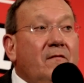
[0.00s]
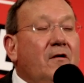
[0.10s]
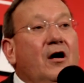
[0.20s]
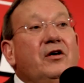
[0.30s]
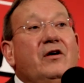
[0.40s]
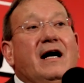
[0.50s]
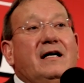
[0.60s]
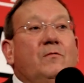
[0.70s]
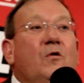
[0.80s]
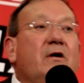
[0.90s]
For all you
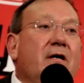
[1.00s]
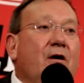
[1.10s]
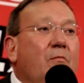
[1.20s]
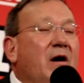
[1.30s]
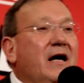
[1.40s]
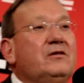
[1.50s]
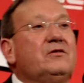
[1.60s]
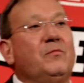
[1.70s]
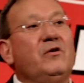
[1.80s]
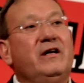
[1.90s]
guys that want to know, boxers
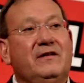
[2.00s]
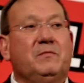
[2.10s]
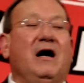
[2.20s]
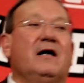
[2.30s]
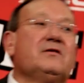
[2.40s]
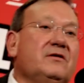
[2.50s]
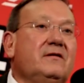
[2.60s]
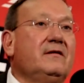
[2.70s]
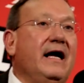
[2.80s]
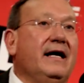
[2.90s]
are breeding, it's boxers.
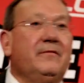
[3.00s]
Thank